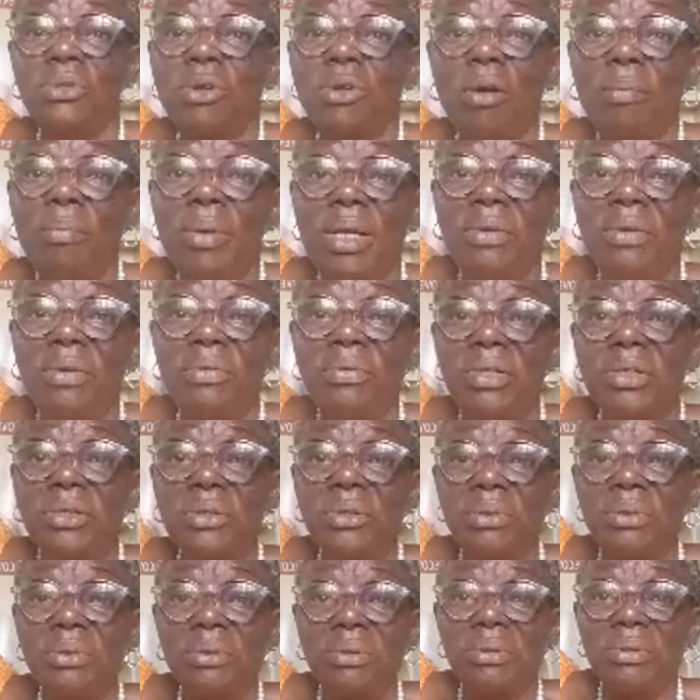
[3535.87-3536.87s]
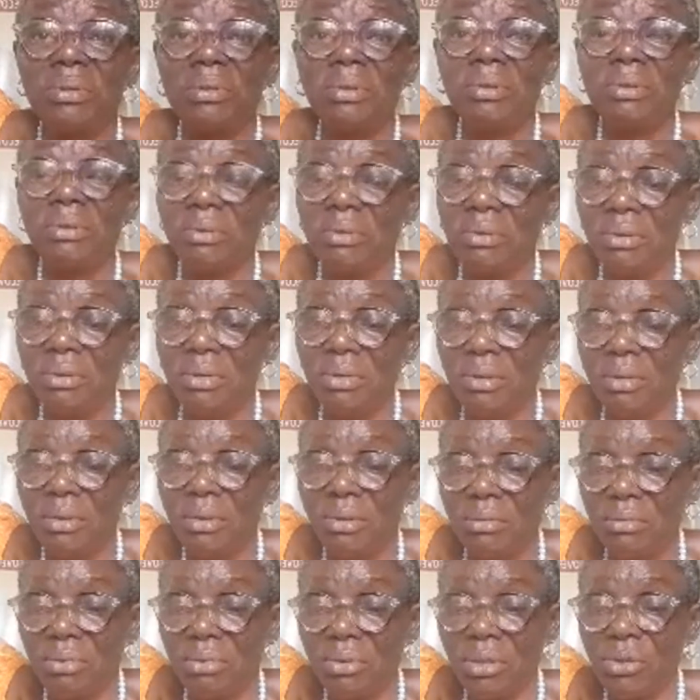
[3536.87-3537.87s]
believe it too.
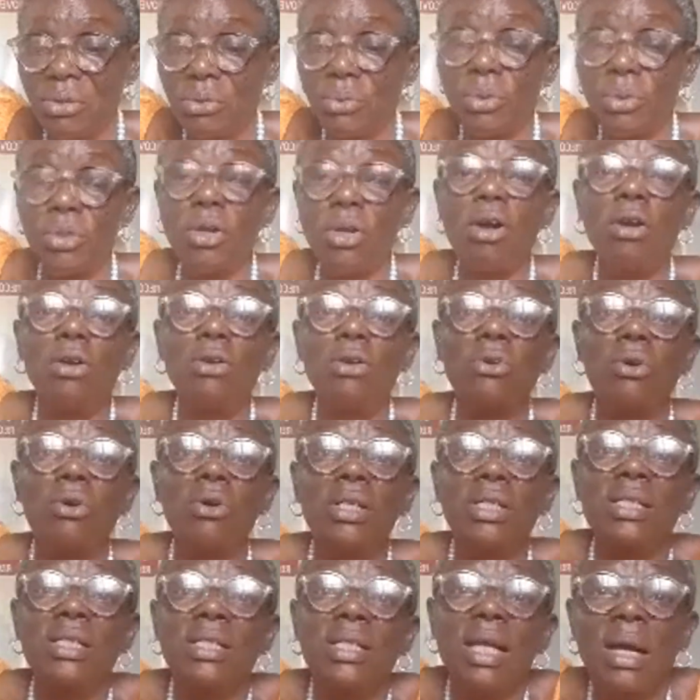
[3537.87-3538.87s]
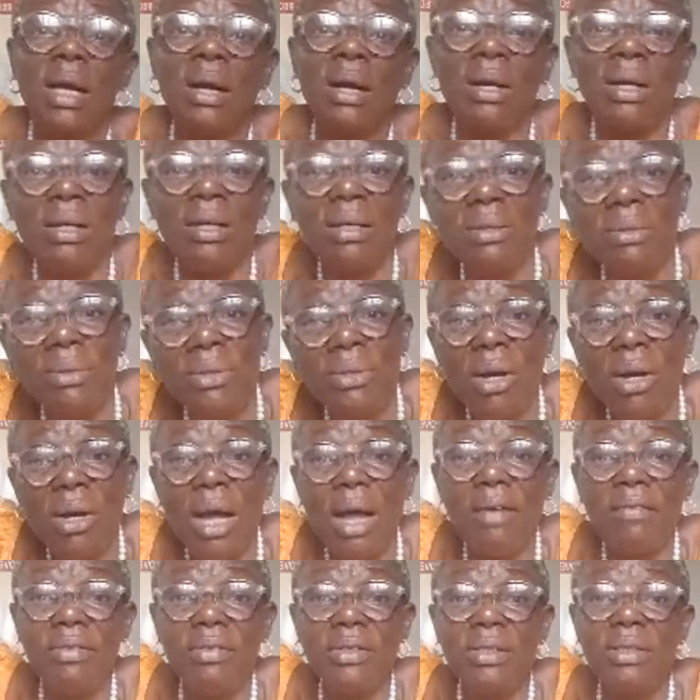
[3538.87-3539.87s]
Because we don't grow it here. We don't
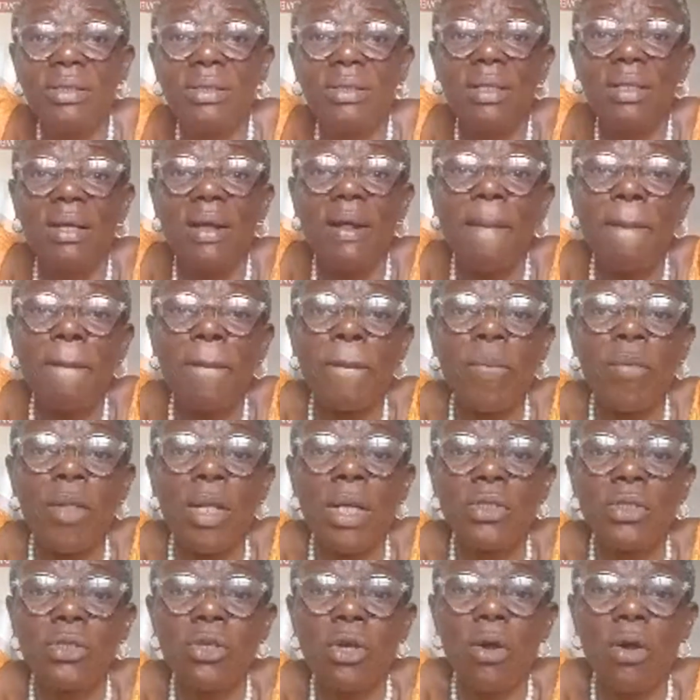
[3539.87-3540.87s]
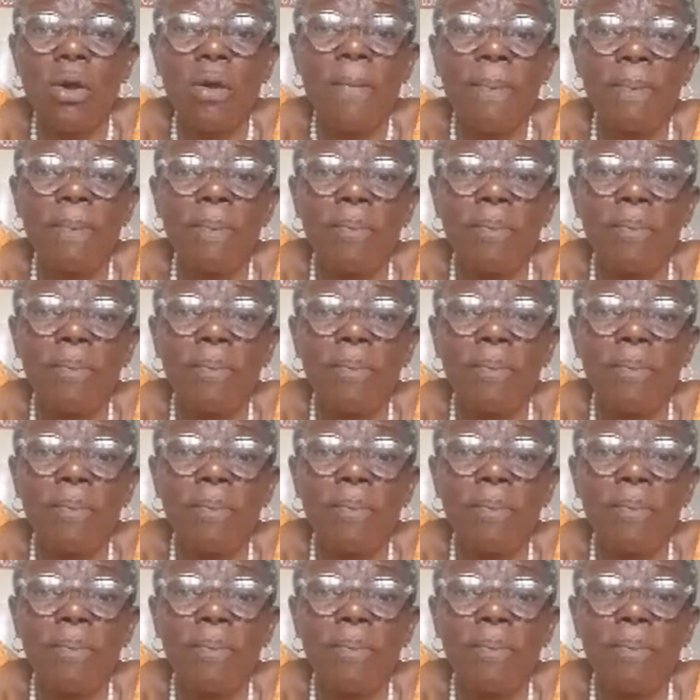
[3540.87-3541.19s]
have it. So